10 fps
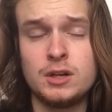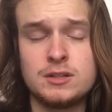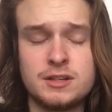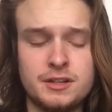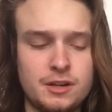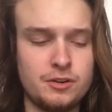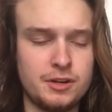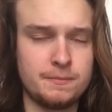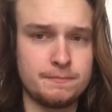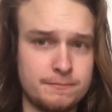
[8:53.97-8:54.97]
So the
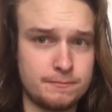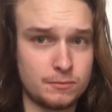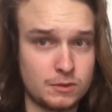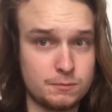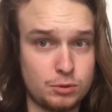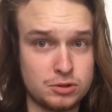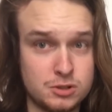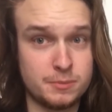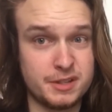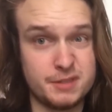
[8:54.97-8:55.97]
only
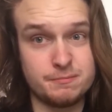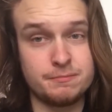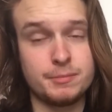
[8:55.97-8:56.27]
possibly